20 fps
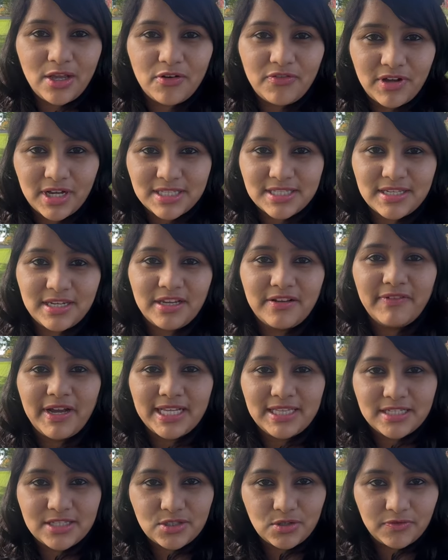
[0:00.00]
of answering why
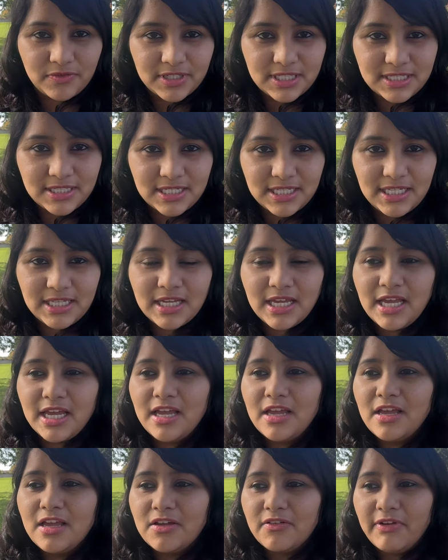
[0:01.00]
this university,
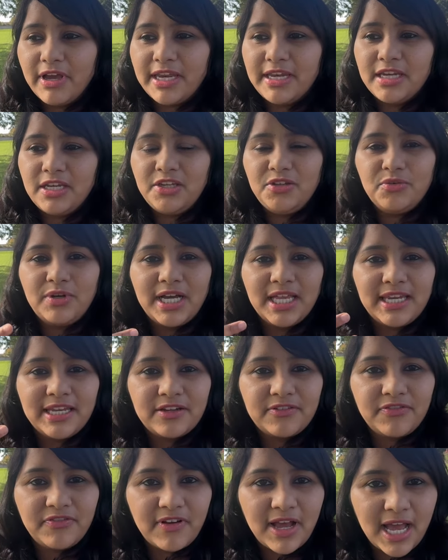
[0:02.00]
wherein you
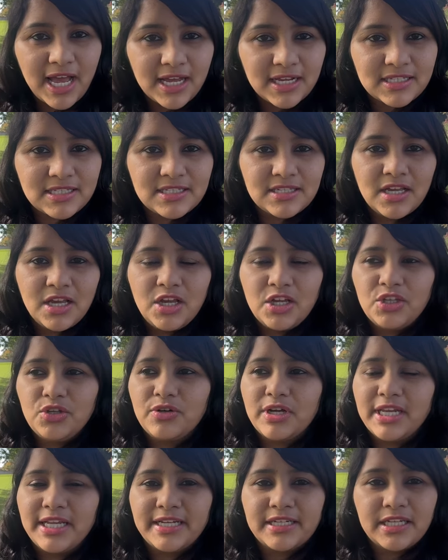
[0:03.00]
collect facts, you
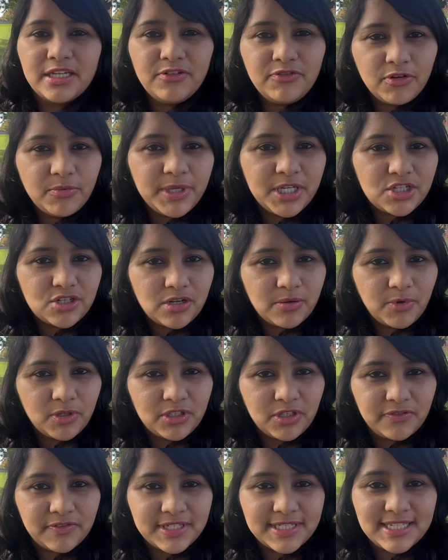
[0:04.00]
collect information about
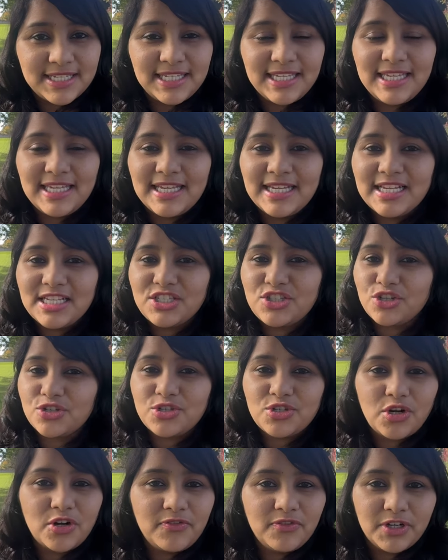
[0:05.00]
the university, is
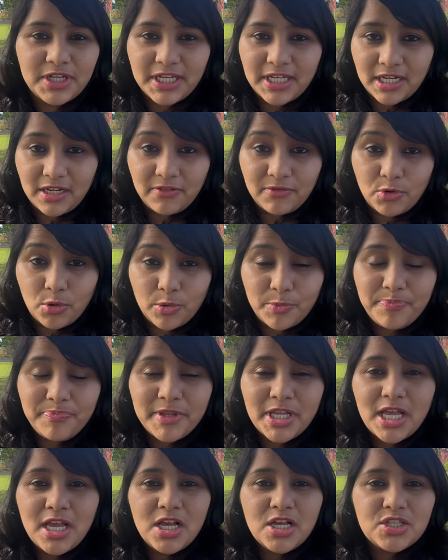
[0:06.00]
just not working anymore.
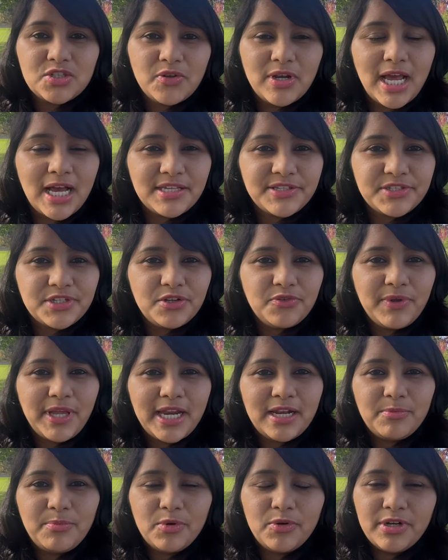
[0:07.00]
So last year we
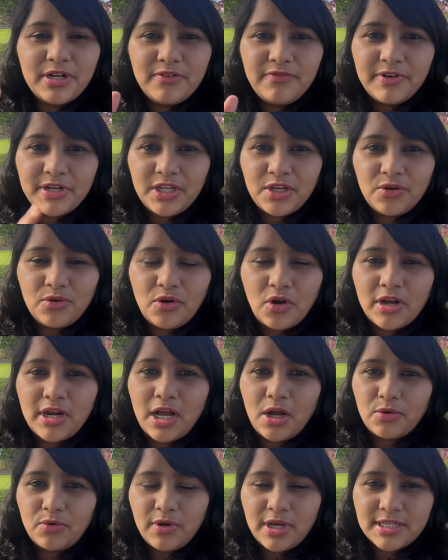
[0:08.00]
had uploaded a video on
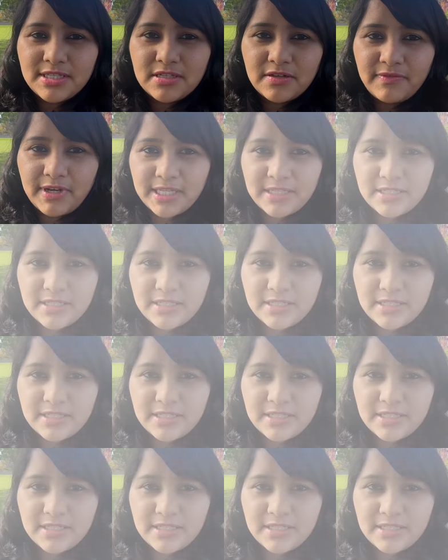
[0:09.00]
how to answer why